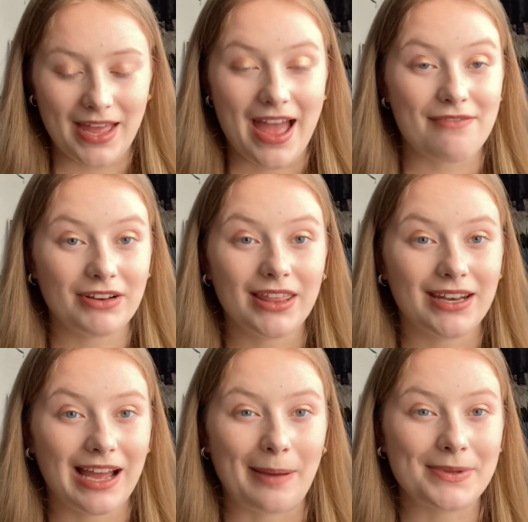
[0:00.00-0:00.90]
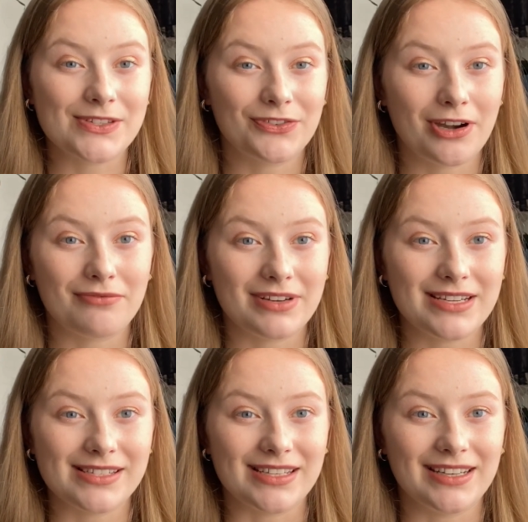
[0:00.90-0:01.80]
Everything happens for a
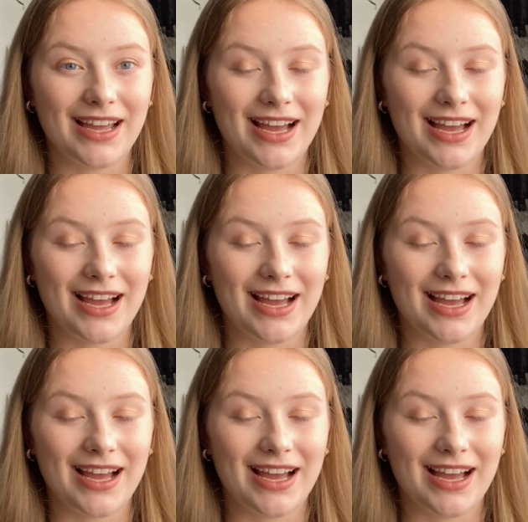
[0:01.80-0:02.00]
reason,